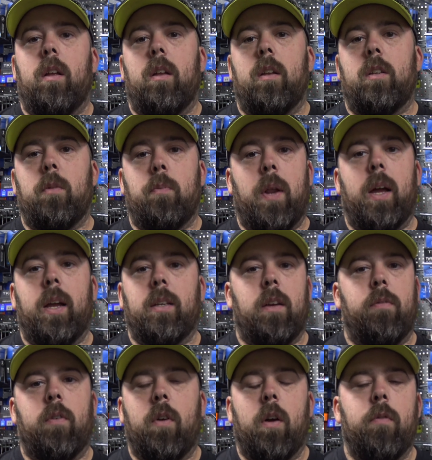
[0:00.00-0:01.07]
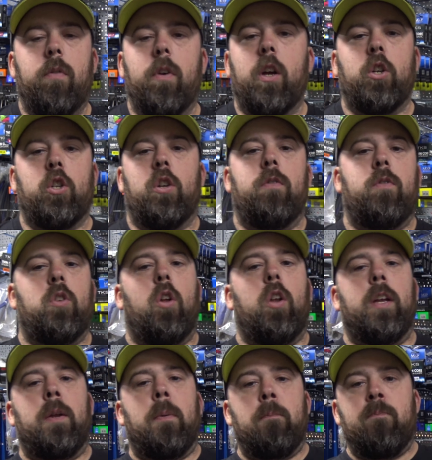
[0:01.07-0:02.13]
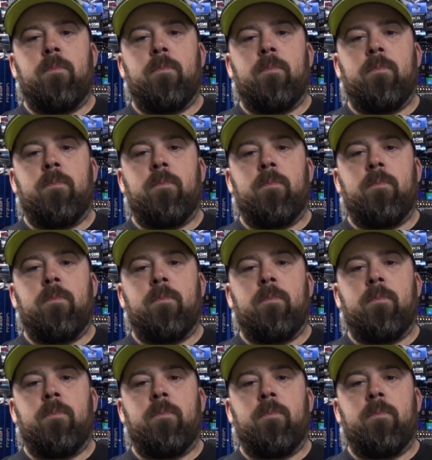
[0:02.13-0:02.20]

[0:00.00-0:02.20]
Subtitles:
suppliers have a version of solid.